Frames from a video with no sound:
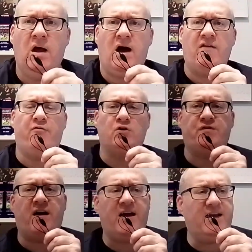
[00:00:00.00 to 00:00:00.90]
Hi folks,
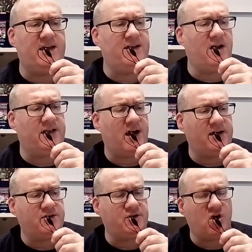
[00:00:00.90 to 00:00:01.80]
Fat Ek here, Alec
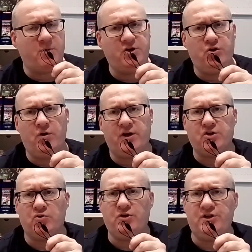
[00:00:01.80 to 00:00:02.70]
Anderson, coming to you in
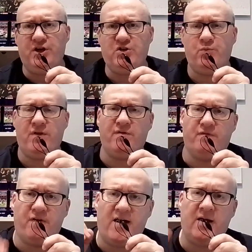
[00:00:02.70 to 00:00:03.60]
association with
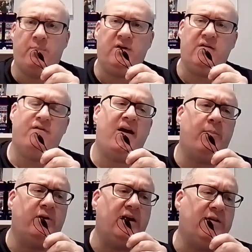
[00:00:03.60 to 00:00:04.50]
Viaplay.
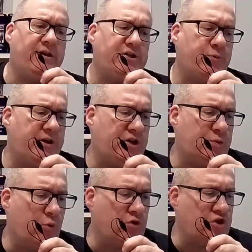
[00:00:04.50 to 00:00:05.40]
Viaplay, the Swedish
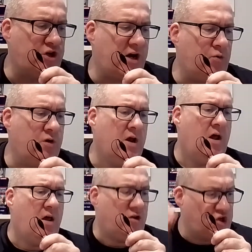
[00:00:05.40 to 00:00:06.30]
sports channel.
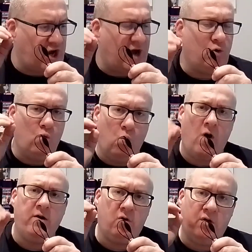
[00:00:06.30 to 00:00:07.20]
Channel
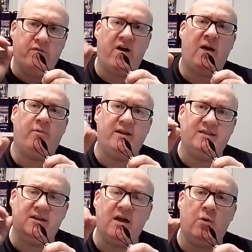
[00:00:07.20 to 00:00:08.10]
1 on Viaplay
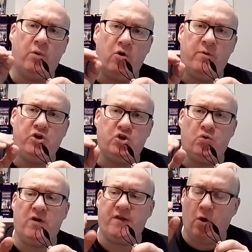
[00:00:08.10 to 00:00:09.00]
tonight will be
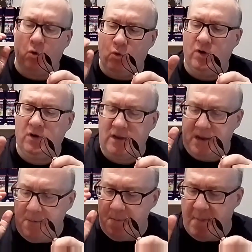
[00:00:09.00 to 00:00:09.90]
showing the
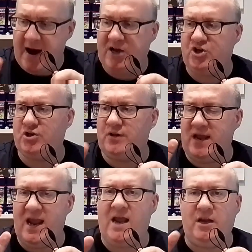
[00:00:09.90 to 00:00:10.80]
only match
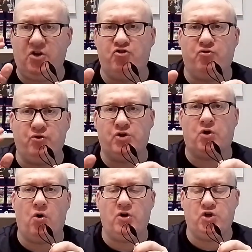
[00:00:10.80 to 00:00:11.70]
that any true
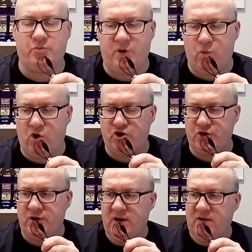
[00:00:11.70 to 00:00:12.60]
Scot should be
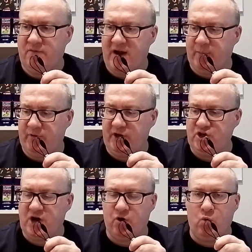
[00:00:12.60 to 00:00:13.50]
watching. Viaplay
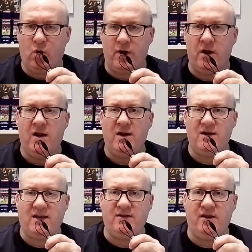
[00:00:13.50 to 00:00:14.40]
Channel 1,
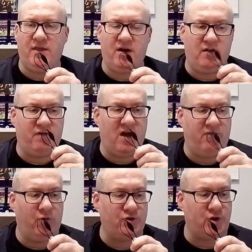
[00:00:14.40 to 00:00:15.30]
1935
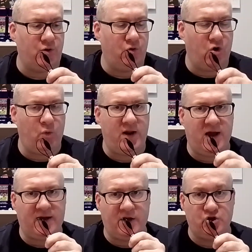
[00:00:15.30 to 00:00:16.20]
hours, Norway
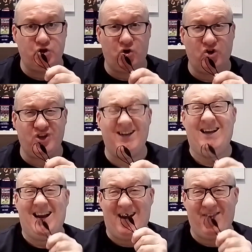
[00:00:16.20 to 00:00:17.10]
against Georgia.
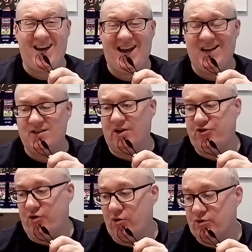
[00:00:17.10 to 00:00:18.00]
If that ends in a
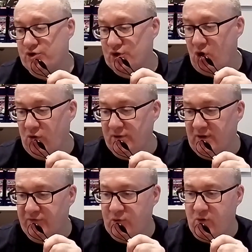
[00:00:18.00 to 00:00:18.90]
draw, Scotland
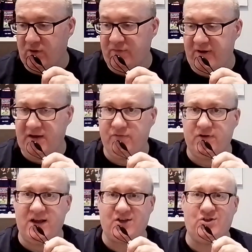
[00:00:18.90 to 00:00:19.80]
have qualified for
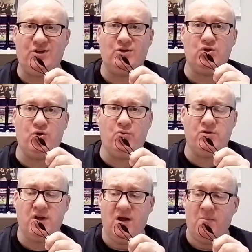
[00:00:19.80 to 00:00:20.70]
next year's
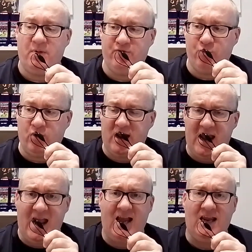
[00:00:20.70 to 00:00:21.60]
Euros before
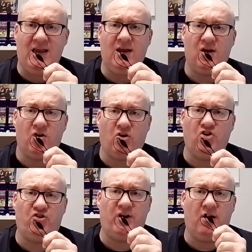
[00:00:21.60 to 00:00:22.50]
any
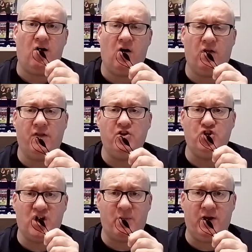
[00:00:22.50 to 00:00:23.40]
country other than
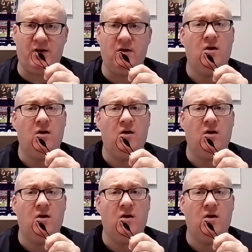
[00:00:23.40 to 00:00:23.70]
Germany,